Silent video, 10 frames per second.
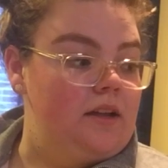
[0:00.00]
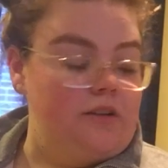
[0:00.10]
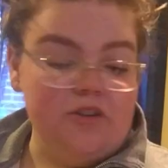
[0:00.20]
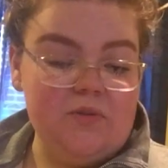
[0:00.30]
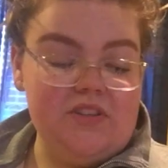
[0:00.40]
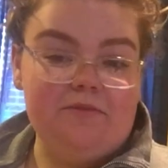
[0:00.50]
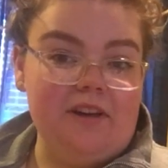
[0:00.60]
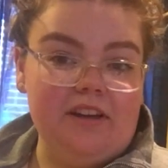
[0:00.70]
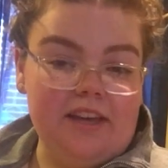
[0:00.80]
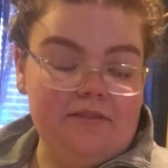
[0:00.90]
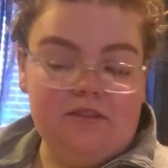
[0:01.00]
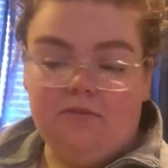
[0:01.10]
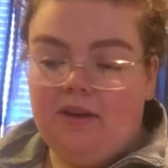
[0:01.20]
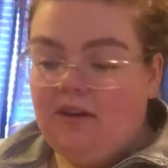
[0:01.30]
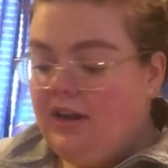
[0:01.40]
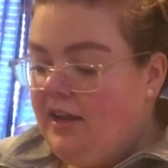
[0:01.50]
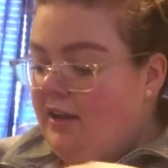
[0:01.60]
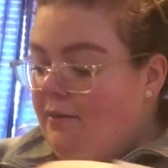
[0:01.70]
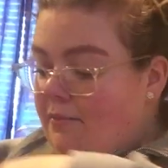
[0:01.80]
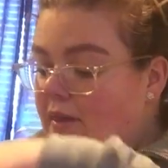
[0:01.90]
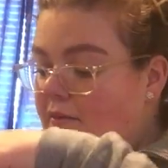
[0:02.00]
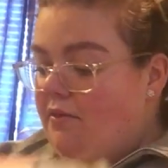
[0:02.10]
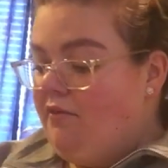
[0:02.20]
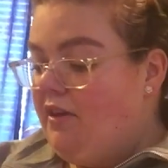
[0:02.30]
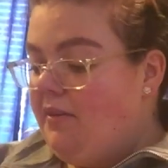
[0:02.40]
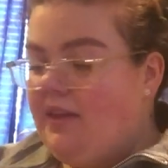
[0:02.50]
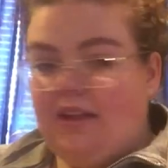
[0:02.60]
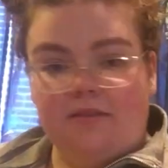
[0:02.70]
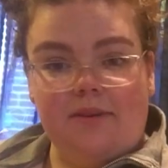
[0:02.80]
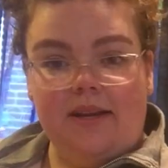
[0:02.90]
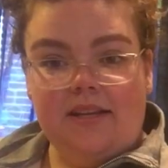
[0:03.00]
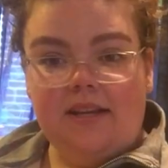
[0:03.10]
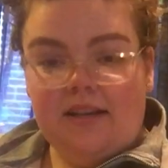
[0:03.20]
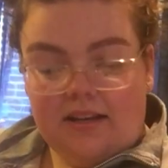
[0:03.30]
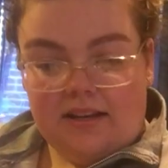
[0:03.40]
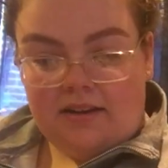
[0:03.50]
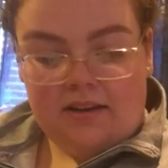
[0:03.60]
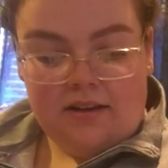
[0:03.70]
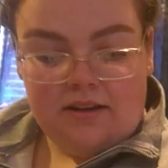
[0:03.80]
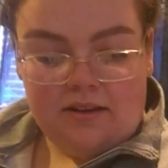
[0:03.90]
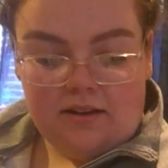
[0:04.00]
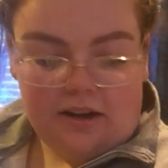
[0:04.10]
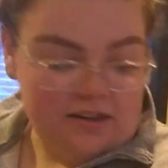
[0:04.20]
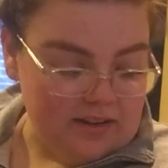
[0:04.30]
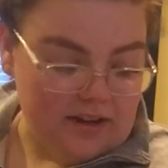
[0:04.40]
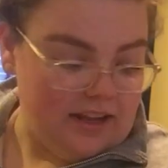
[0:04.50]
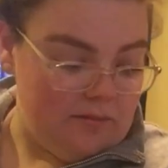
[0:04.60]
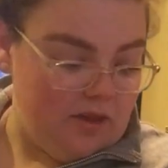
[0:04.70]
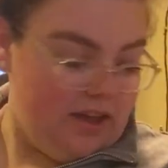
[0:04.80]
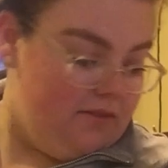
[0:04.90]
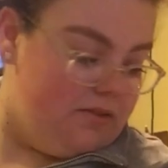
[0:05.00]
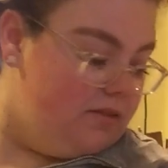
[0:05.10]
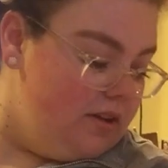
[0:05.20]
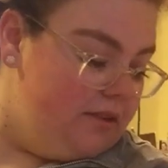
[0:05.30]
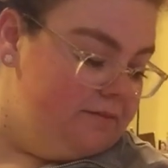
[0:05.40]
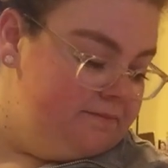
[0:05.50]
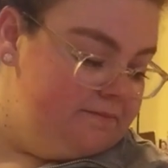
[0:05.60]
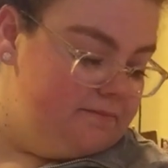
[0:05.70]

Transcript: Christmas is about gifts, it's about being with your family, and that's what I did, and they decided to get me a gift, so